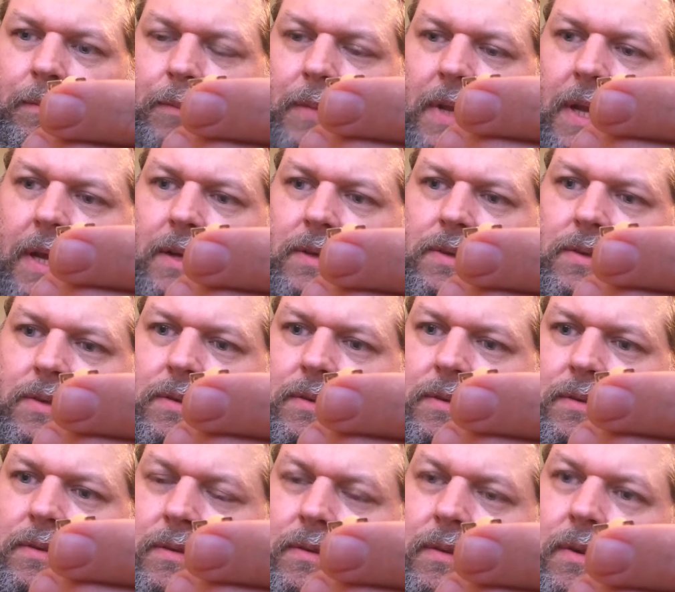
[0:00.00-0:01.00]
hex
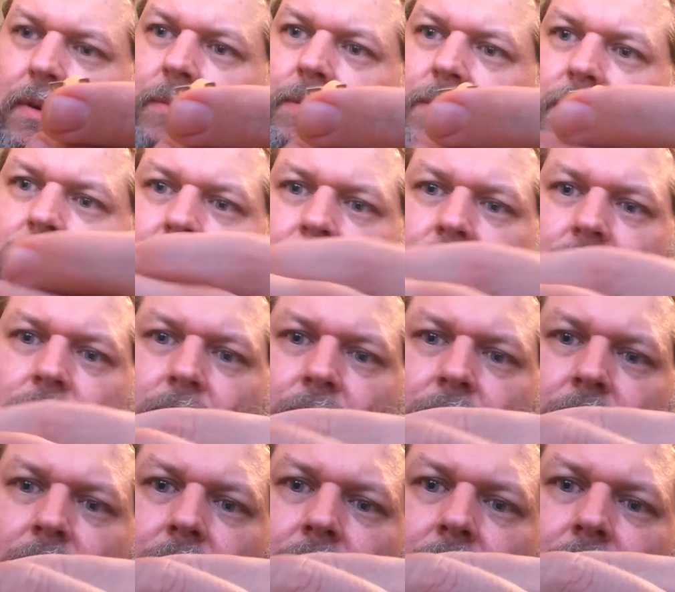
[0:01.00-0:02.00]
grub screws, I
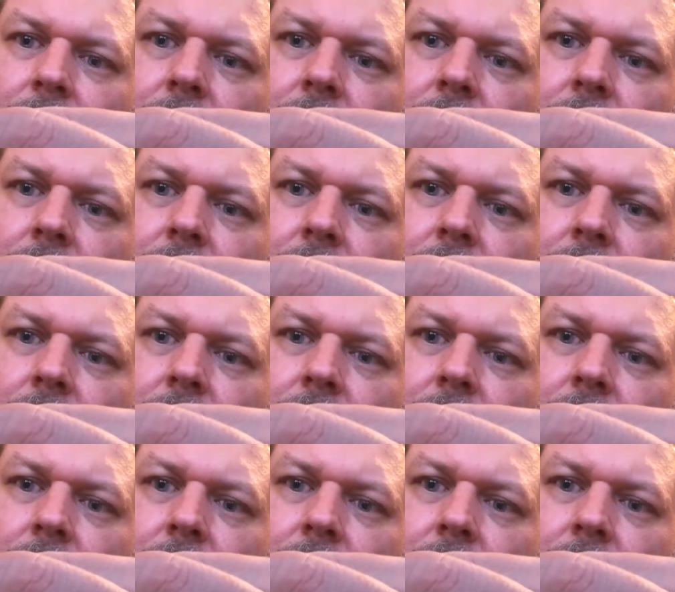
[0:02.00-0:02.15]
think.